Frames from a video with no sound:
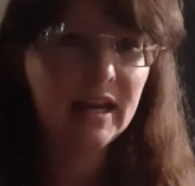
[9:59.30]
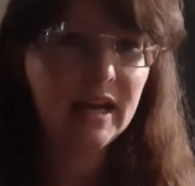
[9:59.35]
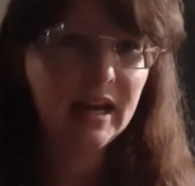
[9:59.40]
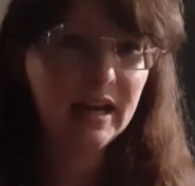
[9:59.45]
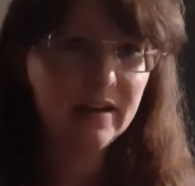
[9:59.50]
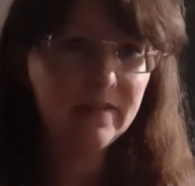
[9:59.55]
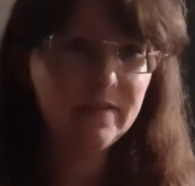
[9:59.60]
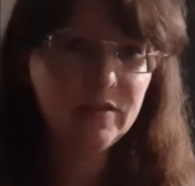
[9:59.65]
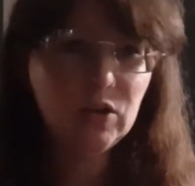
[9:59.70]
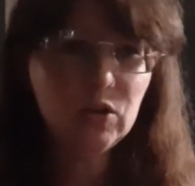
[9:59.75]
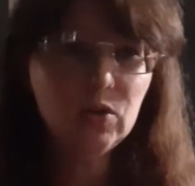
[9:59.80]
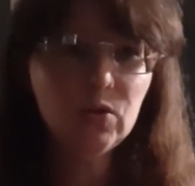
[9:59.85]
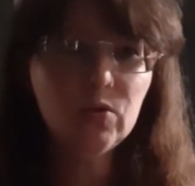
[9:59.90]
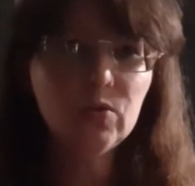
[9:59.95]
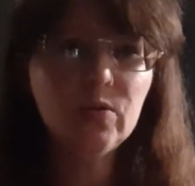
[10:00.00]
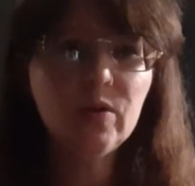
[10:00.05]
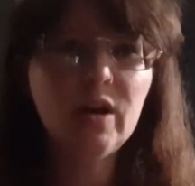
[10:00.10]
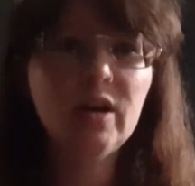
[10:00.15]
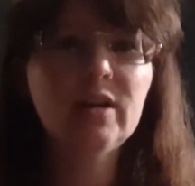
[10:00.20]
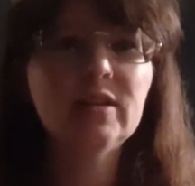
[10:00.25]
if
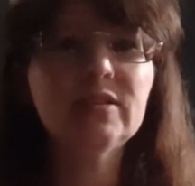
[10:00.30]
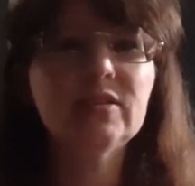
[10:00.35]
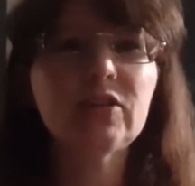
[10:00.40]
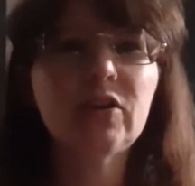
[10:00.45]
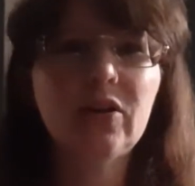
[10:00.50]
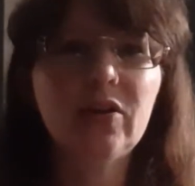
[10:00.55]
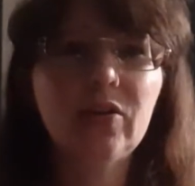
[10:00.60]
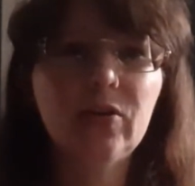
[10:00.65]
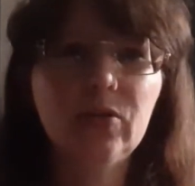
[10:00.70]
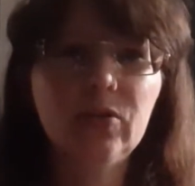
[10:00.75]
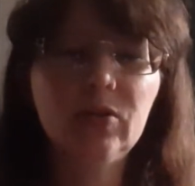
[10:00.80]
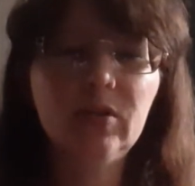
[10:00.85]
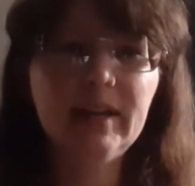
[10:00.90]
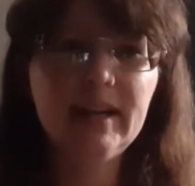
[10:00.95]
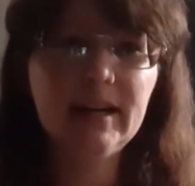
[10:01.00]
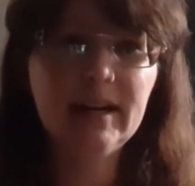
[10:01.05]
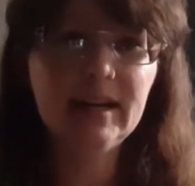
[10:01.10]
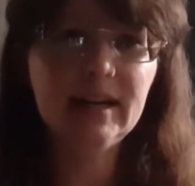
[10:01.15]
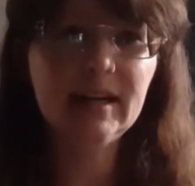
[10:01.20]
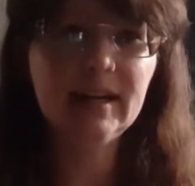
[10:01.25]
you start
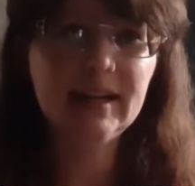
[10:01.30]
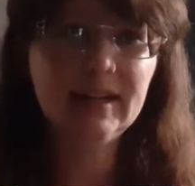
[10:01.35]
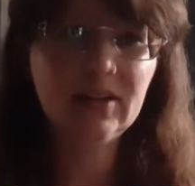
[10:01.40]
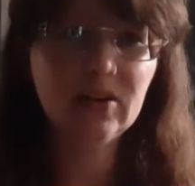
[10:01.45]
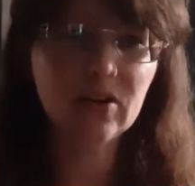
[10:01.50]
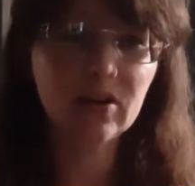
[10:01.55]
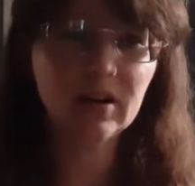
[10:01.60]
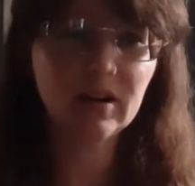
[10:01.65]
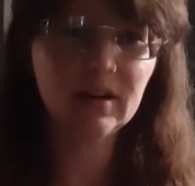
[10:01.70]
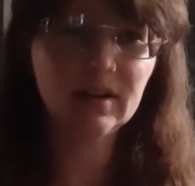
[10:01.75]
Googling your